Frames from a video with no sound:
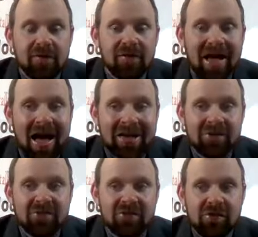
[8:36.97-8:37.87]
The
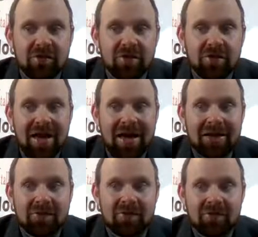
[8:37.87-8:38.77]
Lions,
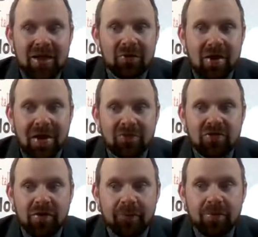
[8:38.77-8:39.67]
not
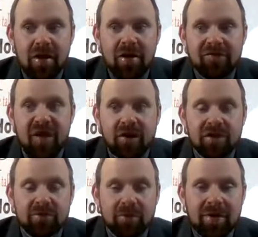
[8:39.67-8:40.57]
Rams.
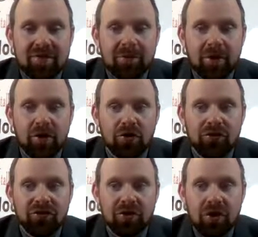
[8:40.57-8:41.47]
Falcons will beat the
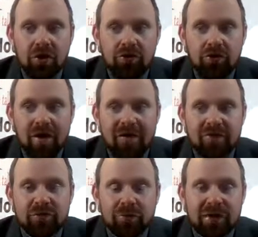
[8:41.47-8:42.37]
Bills.
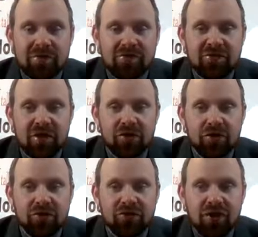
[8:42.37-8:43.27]
Ravens will beat the
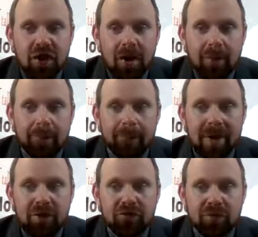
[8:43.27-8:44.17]
Steelers.
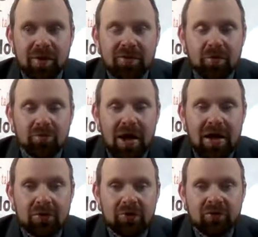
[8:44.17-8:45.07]
Bengals will beat the
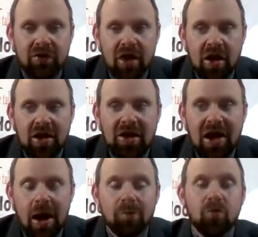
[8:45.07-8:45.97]
Browns.
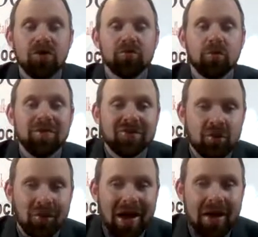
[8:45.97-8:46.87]
Cowboys will beat
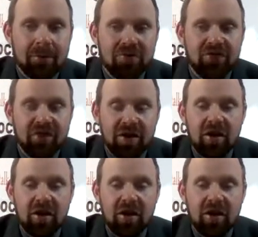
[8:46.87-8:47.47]
the Rams.